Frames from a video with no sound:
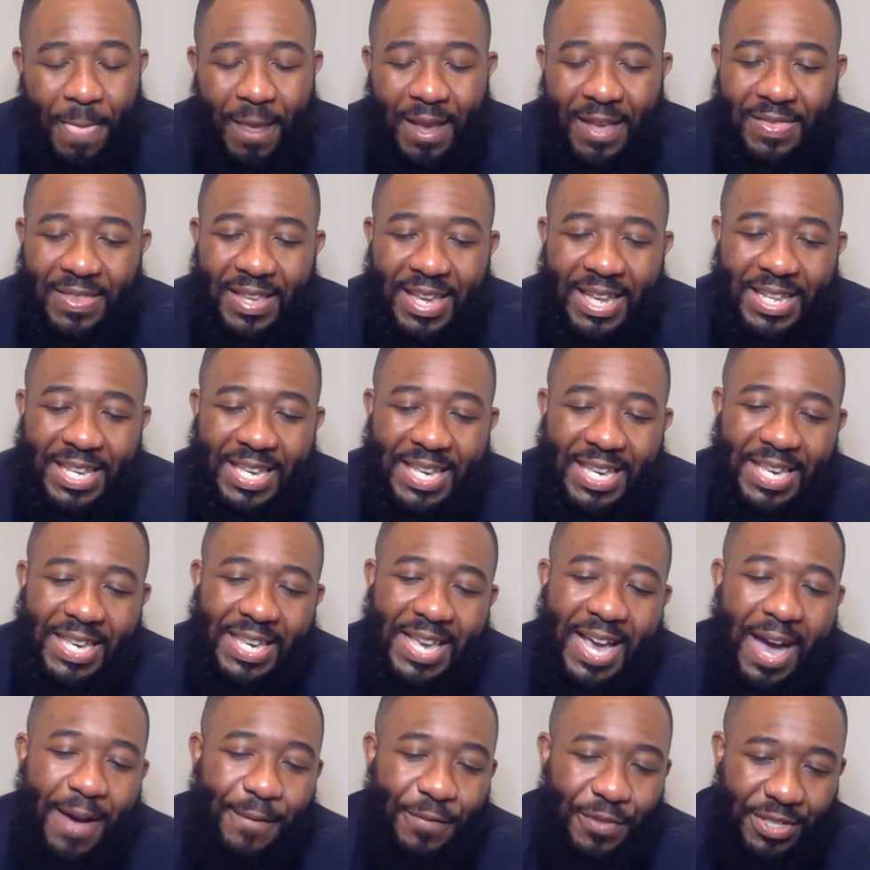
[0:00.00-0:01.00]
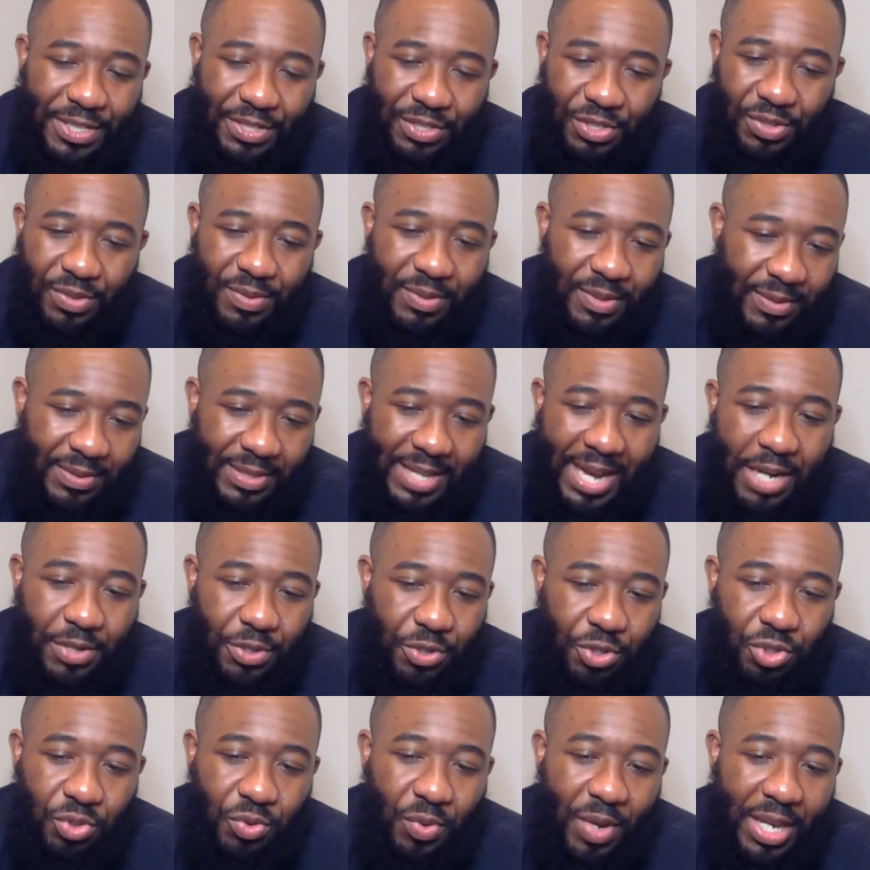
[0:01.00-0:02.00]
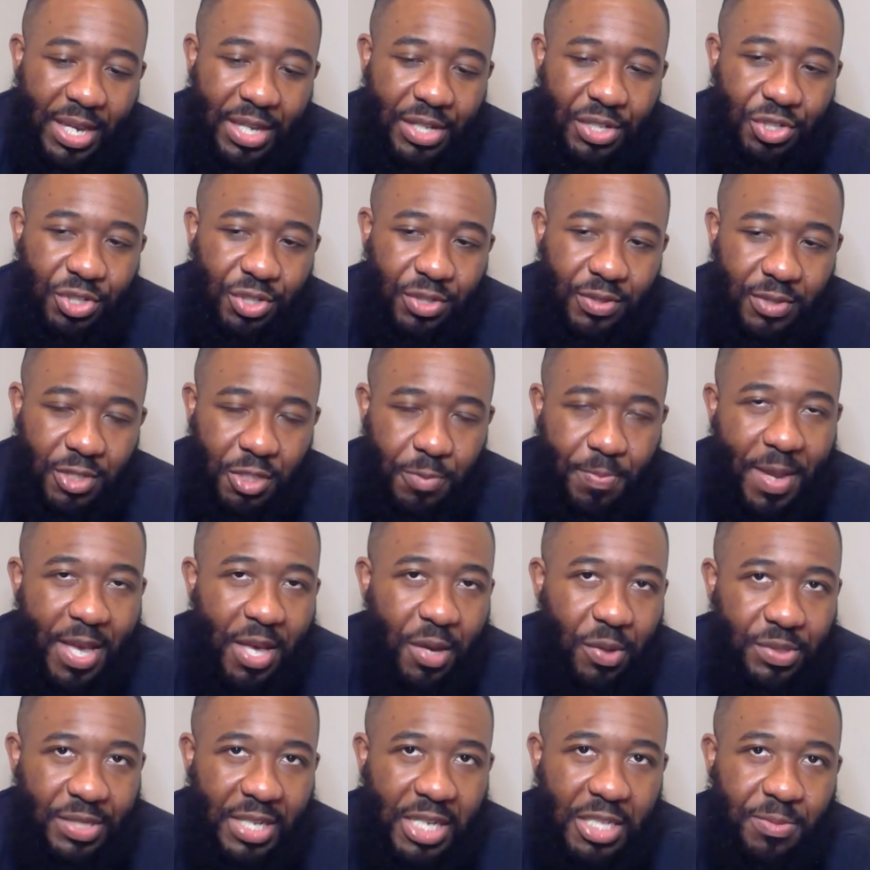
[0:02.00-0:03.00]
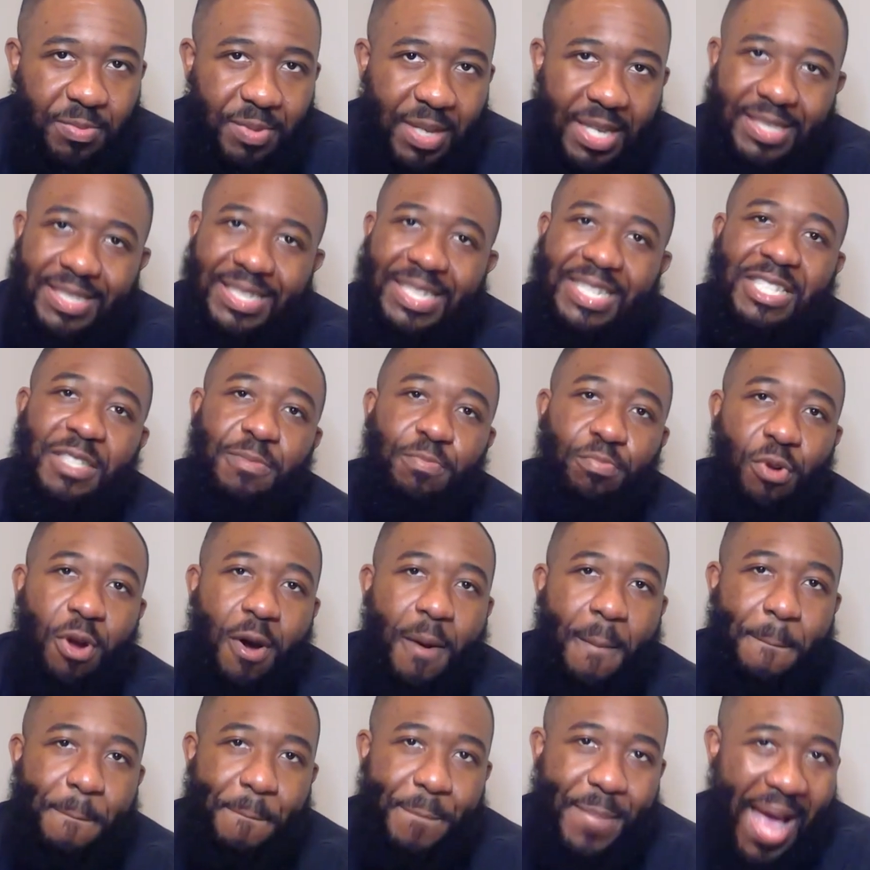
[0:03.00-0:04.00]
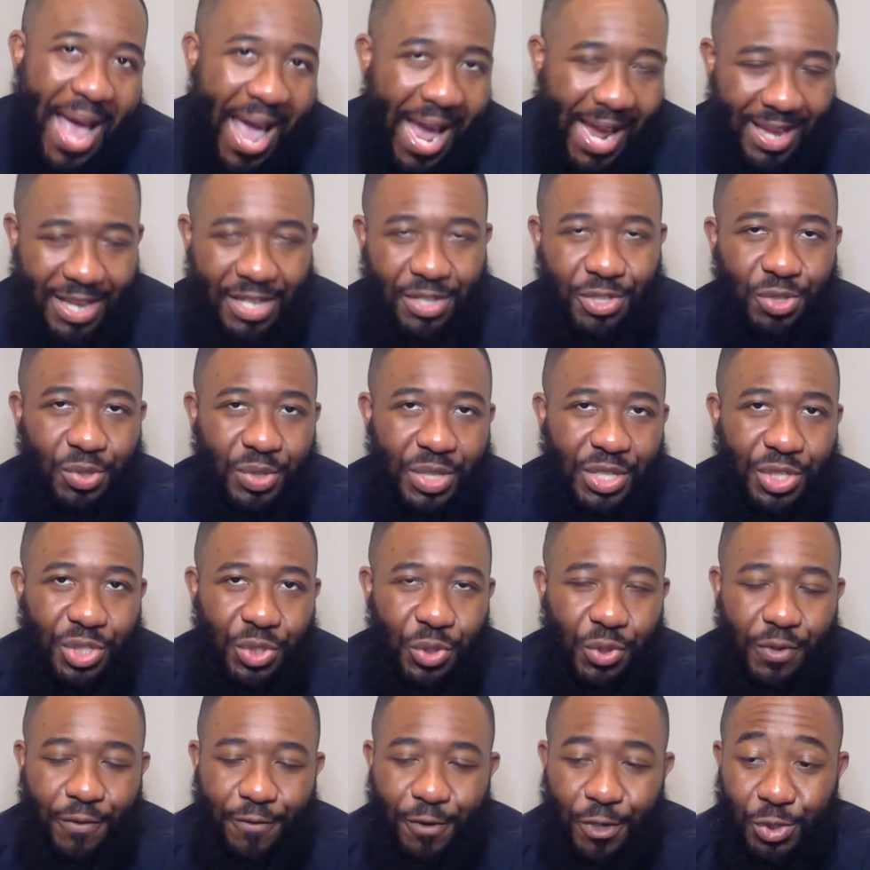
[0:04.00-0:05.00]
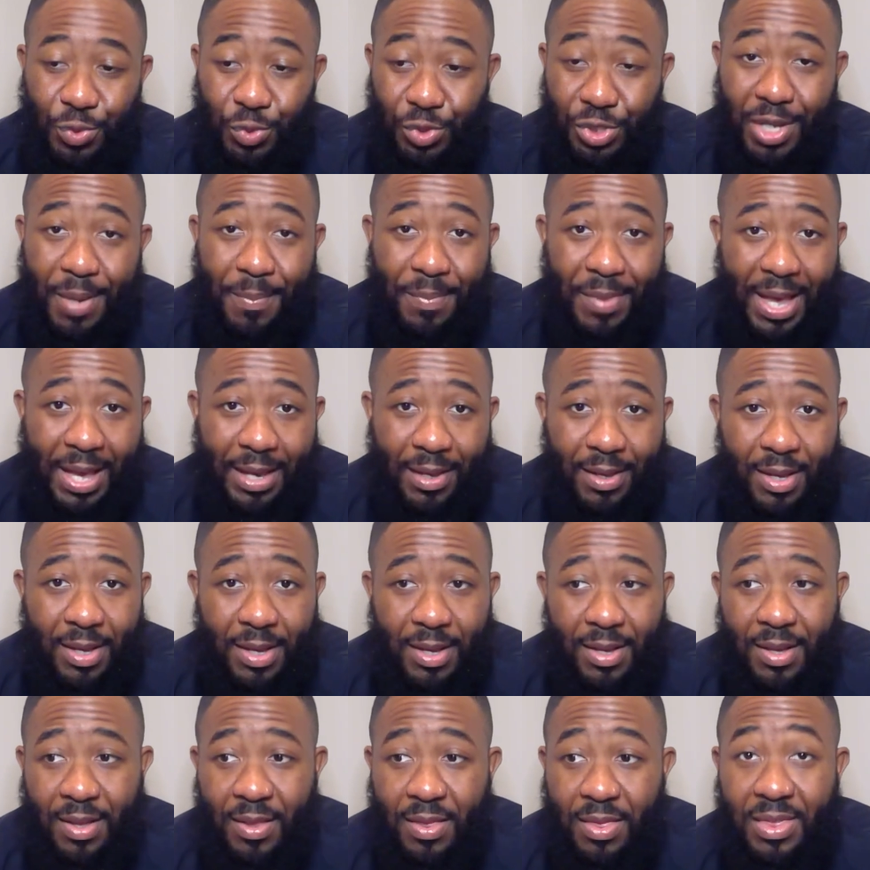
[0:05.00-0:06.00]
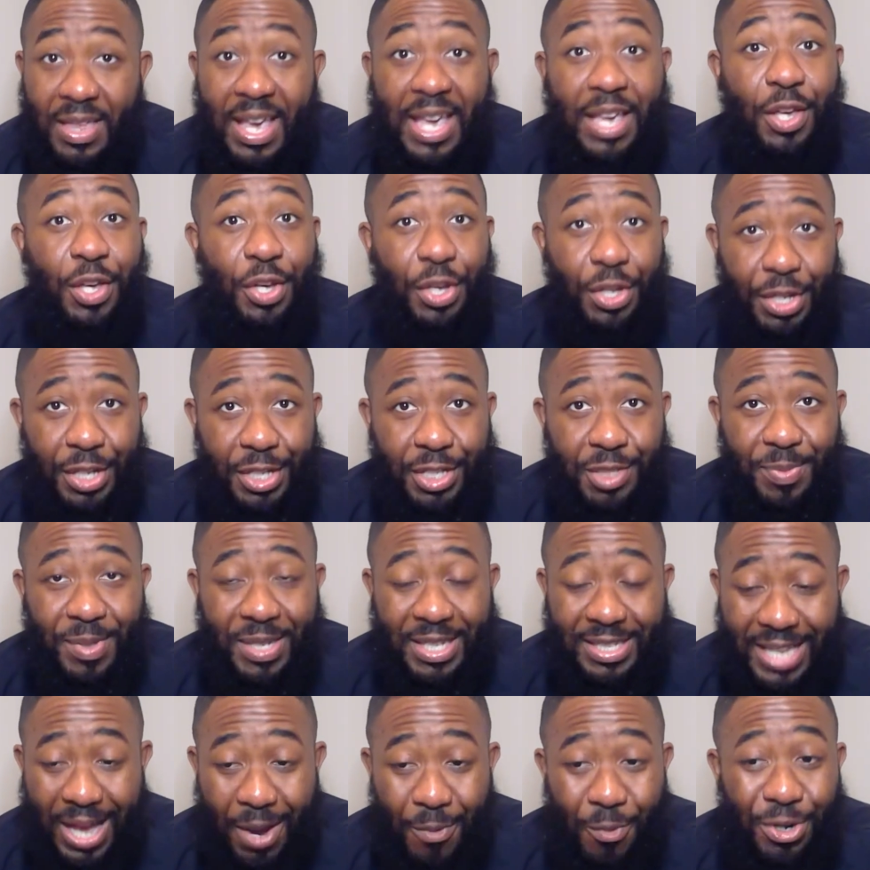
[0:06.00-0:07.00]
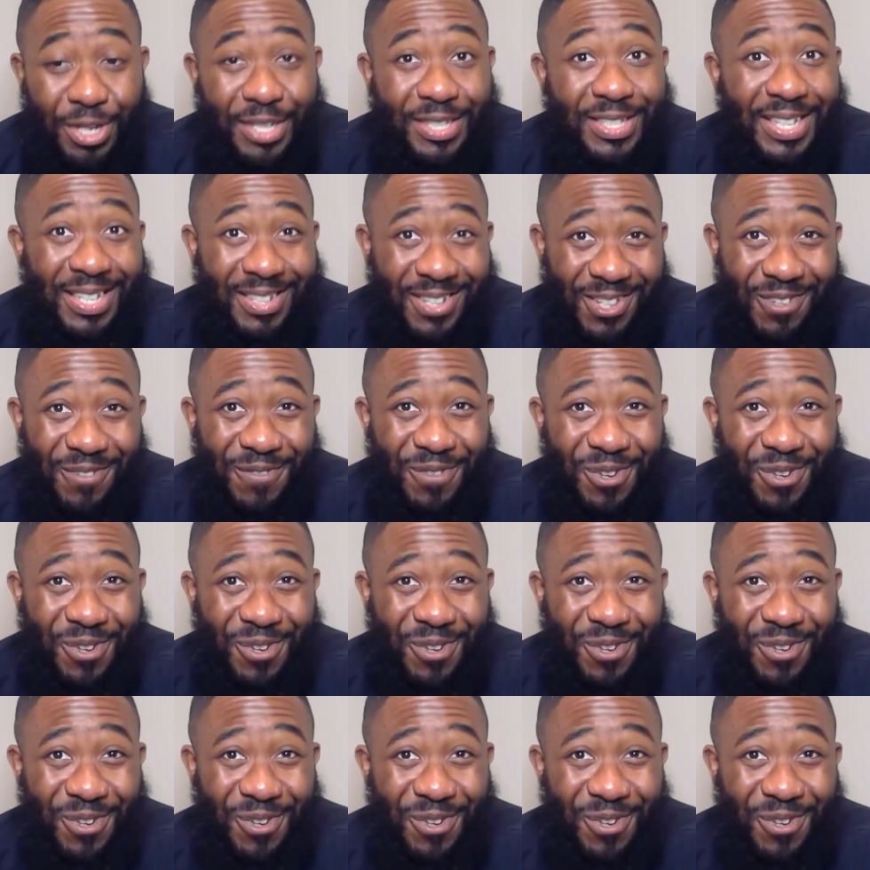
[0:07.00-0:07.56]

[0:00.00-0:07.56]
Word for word: And then he, obviously, the, the Doctor Strange spell takes place. He's brought back into his universe, which I'm like, thank goodness, because I want to see another